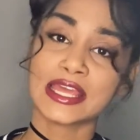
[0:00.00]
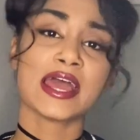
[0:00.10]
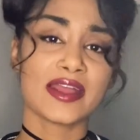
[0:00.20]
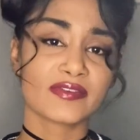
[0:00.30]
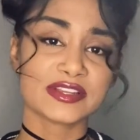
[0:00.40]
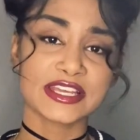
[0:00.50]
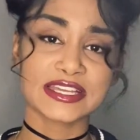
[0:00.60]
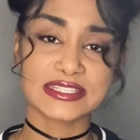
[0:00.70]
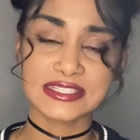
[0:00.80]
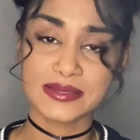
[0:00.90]
every day
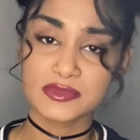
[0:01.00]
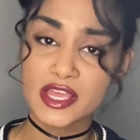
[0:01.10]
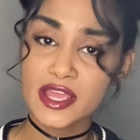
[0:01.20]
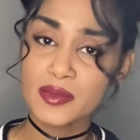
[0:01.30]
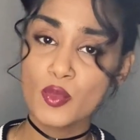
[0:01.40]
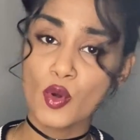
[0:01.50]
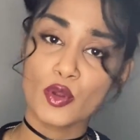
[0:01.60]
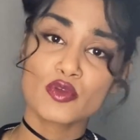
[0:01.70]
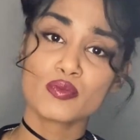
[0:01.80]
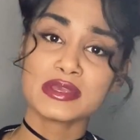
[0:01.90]
at the same time, or
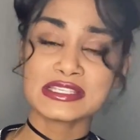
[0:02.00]
you miss a